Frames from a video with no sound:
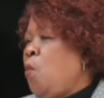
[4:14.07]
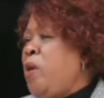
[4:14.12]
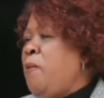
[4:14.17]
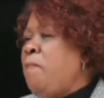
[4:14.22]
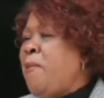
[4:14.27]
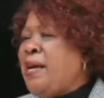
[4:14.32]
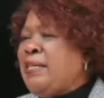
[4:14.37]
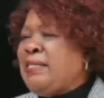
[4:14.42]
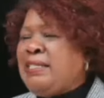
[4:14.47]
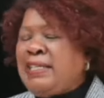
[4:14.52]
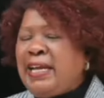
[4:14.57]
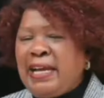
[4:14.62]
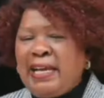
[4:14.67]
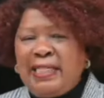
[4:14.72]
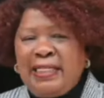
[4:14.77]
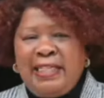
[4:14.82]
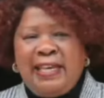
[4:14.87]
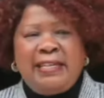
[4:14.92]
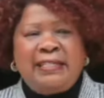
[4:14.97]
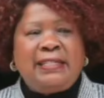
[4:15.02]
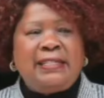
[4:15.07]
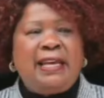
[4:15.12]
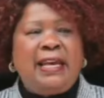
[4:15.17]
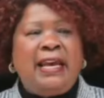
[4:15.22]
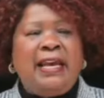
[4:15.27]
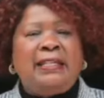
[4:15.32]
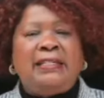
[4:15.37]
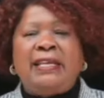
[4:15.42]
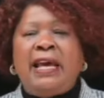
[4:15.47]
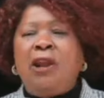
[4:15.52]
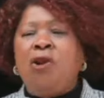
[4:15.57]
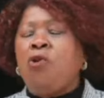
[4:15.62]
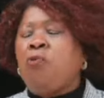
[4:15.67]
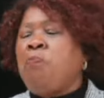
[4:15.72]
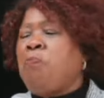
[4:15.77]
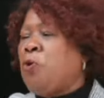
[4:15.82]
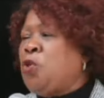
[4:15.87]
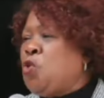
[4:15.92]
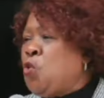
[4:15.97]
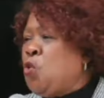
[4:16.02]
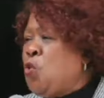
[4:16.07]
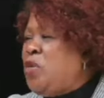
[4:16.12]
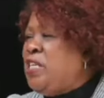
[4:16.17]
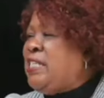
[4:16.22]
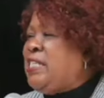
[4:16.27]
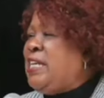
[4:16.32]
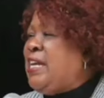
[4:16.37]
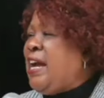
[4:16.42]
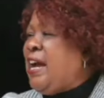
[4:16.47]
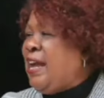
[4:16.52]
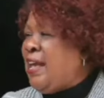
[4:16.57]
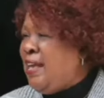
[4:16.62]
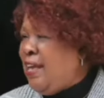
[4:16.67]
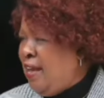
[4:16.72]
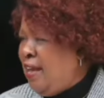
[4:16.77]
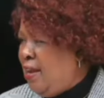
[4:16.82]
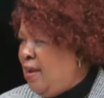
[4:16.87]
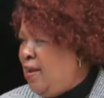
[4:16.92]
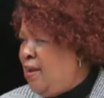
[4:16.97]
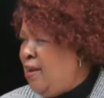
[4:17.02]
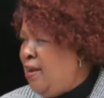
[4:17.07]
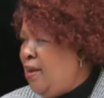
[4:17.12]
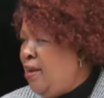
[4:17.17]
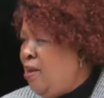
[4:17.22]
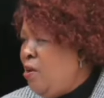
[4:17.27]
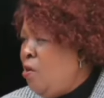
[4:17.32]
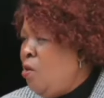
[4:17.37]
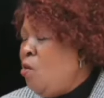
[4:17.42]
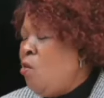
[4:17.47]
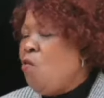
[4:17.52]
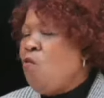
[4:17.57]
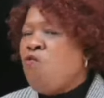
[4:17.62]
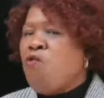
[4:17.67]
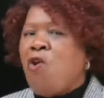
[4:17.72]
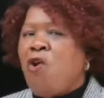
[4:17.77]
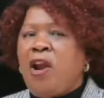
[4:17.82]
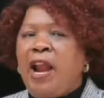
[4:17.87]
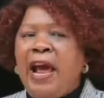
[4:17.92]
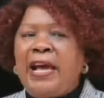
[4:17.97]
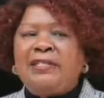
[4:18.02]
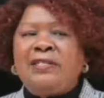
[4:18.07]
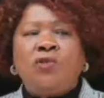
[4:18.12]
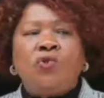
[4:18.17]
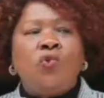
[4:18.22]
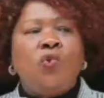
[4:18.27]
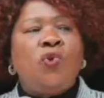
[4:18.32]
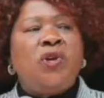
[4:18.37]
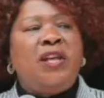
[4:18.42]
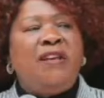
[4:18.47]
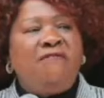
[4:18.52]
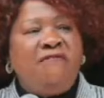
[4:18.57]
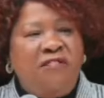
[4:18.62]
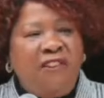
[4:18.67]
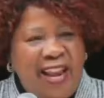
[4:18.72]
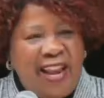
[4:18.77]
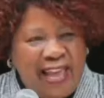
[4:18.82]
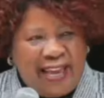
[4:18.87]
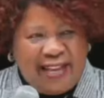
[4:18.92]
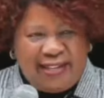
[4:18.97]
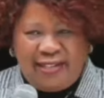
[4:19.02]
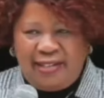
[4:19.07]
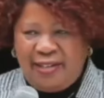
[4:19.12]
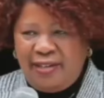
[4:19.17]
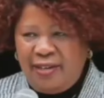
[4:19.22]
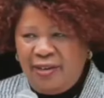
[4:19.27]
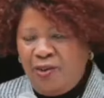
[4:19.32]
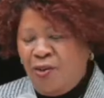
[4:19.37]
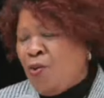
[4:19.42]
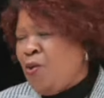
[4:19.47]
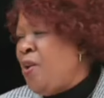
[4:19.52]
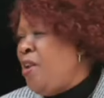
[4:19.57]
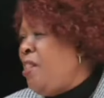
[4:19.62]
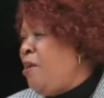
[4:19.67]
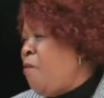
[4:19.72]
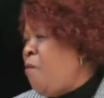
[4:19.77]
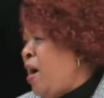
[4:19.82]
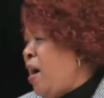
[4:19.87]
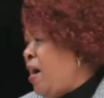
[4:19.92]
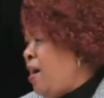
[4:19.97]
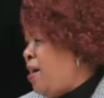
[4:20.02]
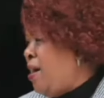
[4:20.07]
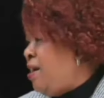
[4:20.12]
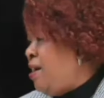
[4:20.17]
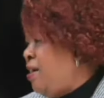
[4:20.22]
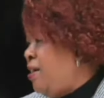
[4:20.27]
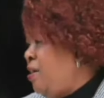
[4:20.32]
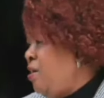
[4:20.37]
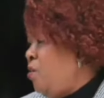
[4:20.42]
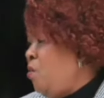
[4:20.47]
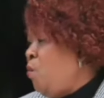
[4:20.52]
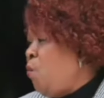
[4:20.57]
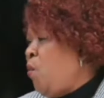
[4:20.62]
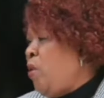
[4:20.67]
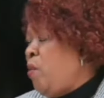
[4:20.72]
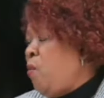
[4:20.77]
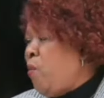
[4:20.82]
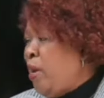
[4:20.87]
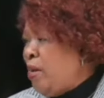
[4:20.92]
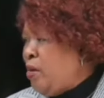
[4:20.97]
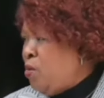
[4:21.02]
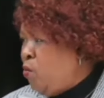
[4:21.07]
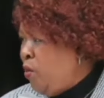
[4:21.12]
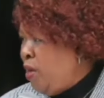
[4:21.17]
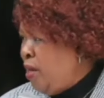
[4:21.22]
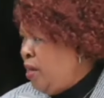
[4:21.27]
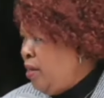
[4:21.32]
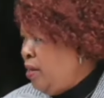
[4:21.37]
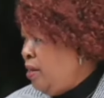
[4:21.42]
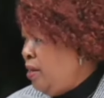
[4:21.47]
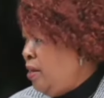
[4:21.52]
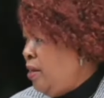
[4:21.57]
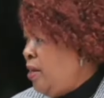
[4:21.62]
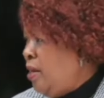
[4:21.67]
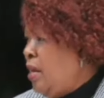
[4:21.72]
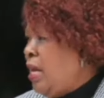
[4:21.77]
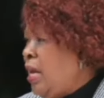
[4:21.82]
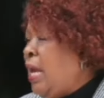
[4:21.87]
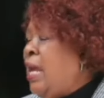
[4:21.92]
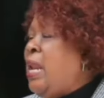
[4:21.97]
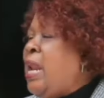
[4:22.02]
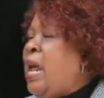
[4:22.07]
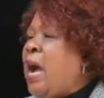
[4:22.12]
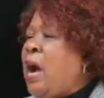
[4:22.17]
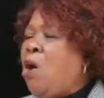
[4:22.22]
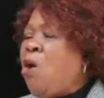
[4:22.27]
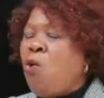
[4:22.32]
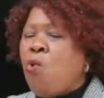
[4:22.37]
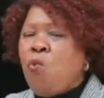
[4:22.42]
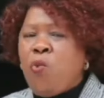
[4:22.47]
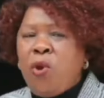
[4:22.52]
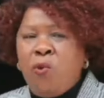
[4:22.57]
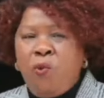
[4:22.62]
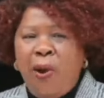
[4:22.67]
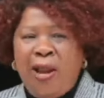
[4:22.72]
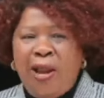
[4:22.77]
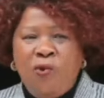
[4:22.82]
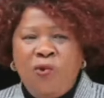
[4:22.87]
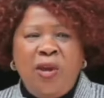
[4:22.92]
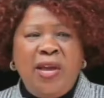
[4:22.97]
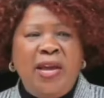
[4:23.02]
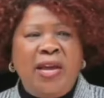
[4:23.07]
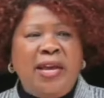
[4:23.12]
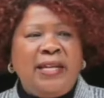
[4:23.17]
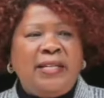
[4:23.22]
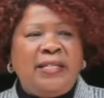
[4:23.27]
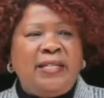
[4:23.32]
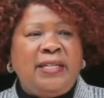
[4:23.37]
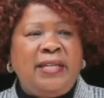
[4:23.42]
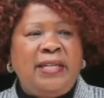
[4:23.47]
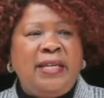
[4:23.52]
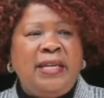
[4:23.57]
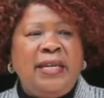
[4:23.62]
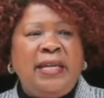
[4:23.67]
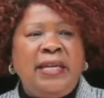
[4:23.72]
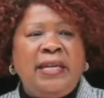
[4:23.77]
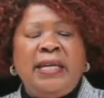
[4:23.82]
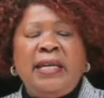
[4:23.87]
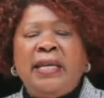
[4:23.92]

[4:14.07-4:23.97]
We must take this as an opportunity again for us to reflect on the work we were doing and how we were doing it.